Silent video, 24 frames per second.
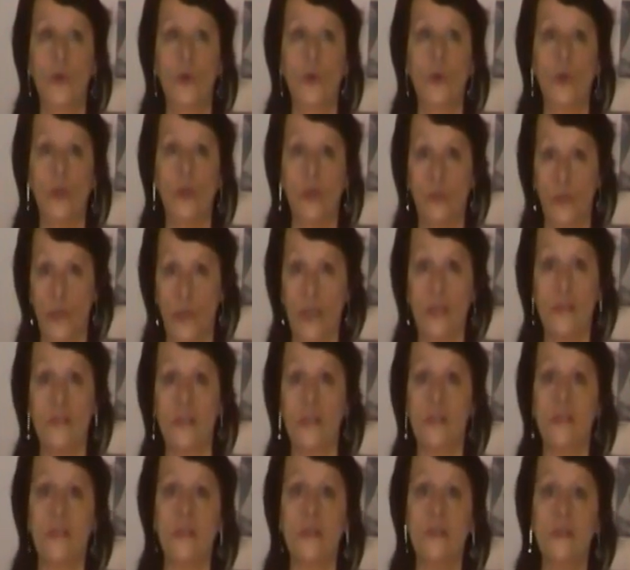for
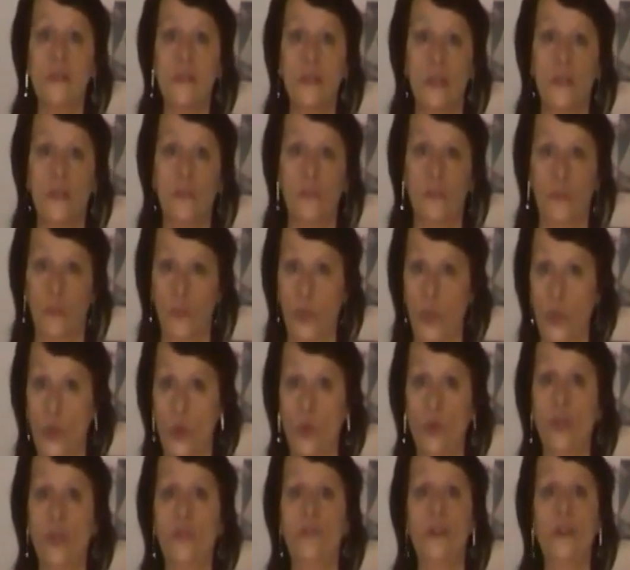the existence of
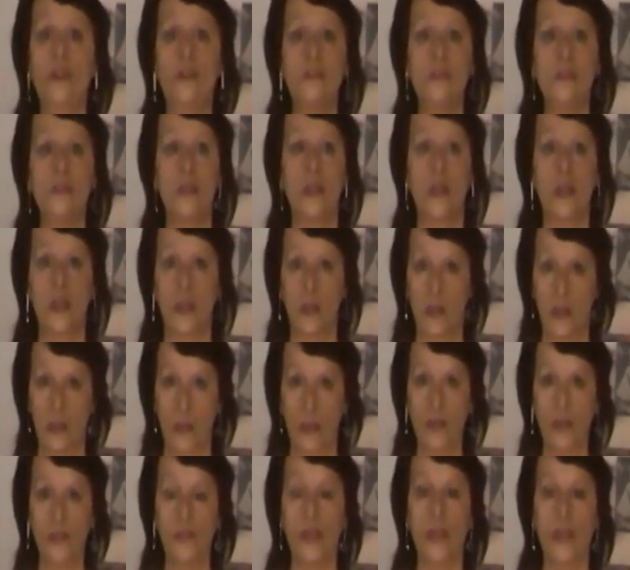the universe,
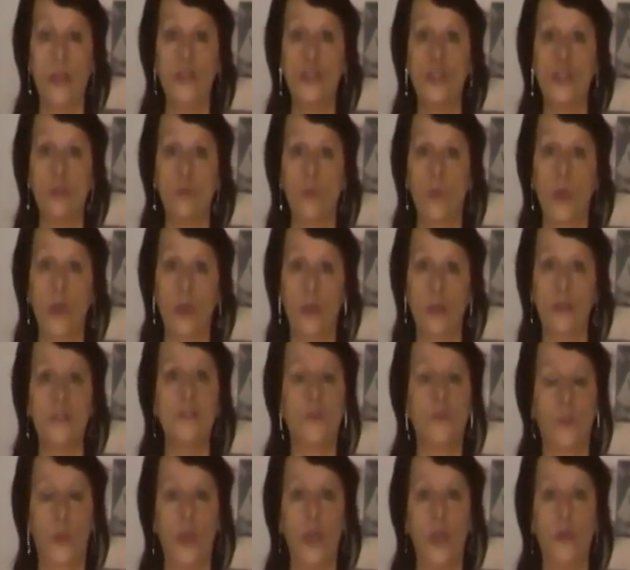intelligent
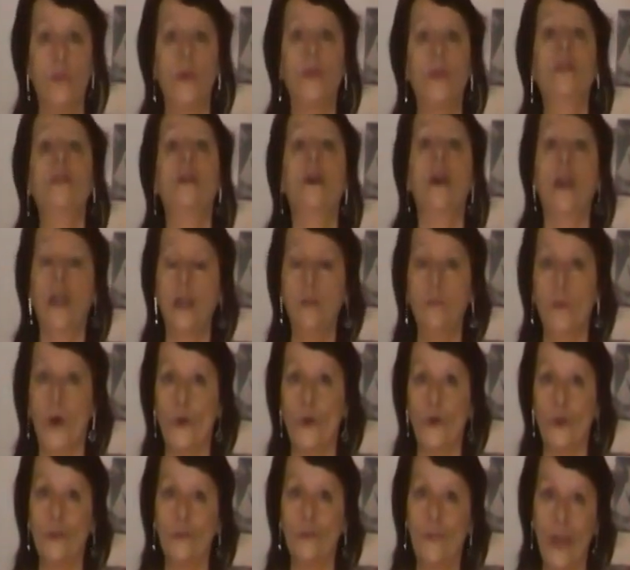beings, people,
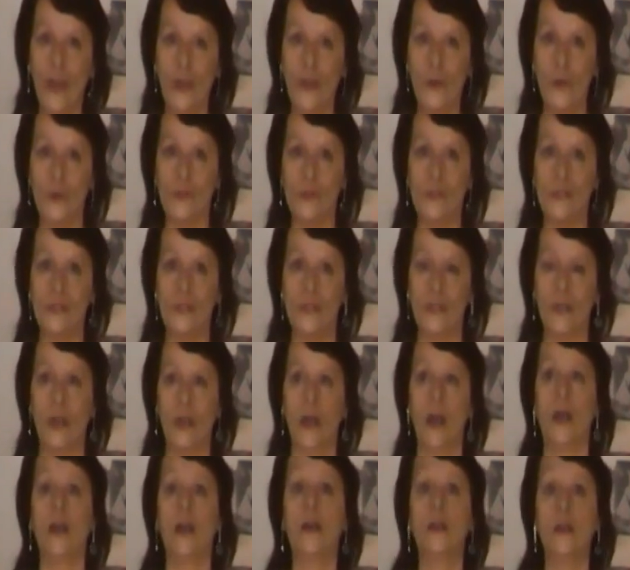and moral
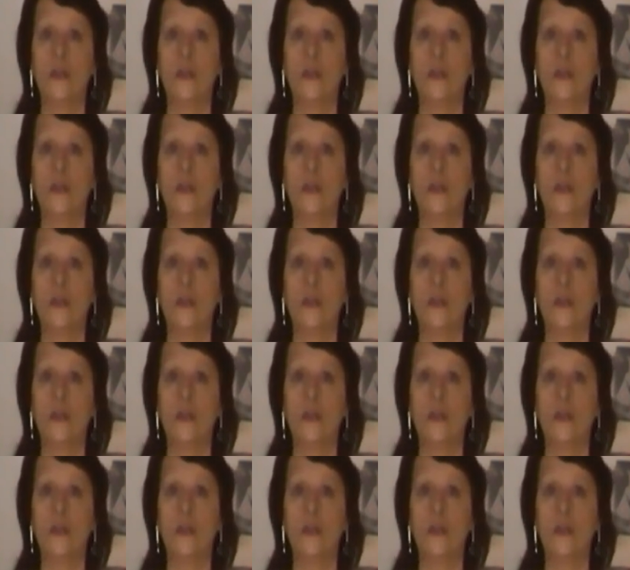values.